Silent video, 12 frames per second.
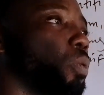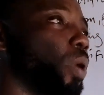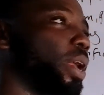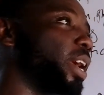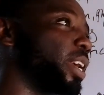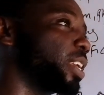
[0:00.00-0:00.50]

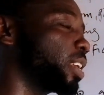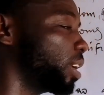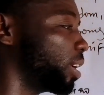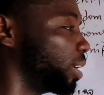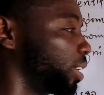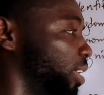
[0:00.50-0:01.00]
WAEC
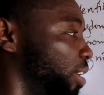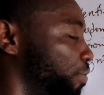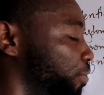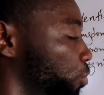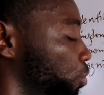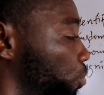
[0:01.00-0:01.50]

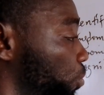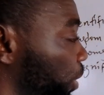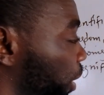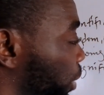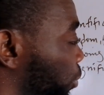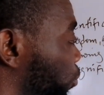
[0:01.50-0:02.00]
gave to you
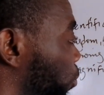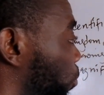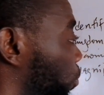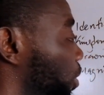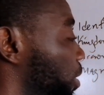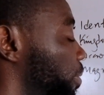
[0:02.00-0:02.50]
in
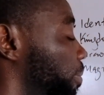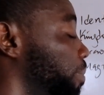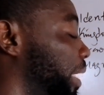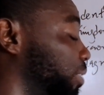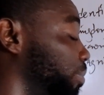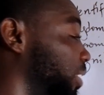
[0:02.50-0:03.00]
your
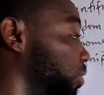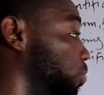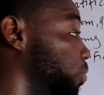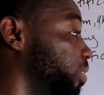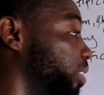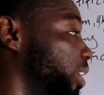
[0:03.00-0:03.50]

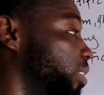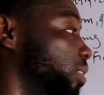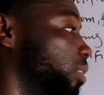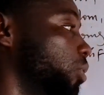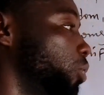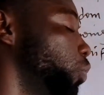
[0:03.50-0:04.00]
mathematical set
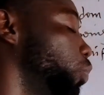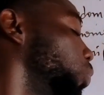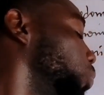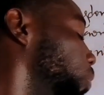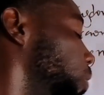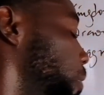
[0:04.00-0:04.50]
to